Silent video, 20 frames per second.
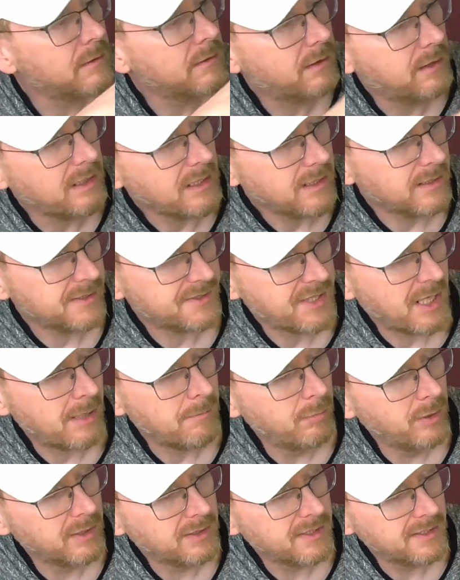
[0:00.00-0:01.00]

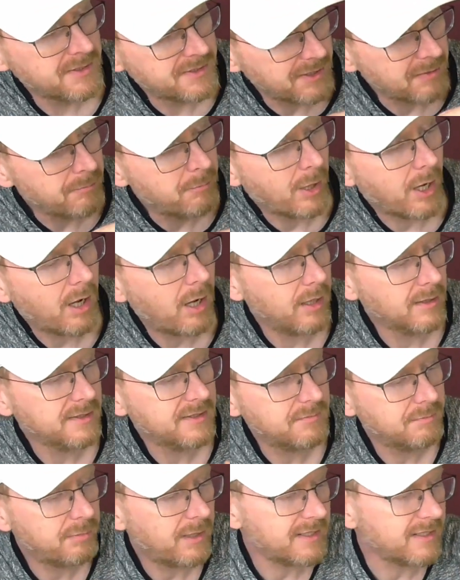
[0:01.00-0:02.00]
deassemble this in
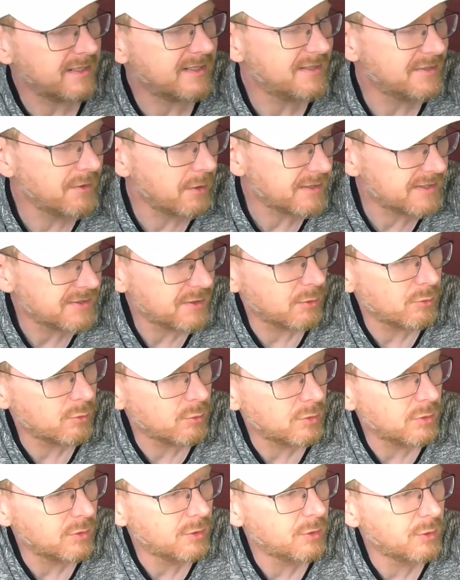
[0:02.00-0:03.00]
parts, but it's not
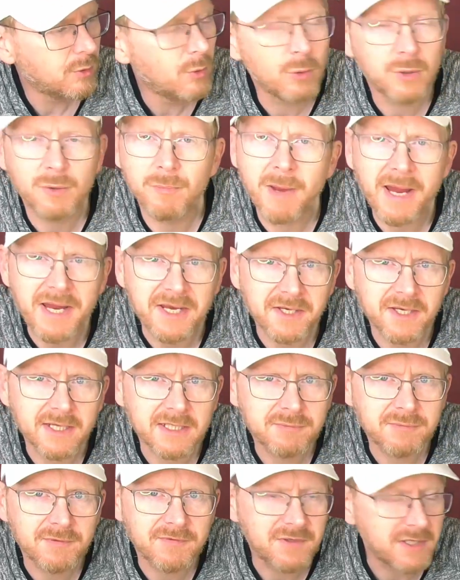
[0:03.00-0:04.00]
so good made
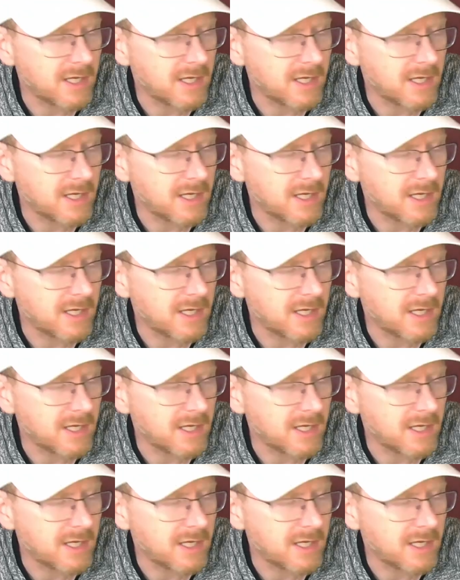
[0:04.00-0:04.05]
as with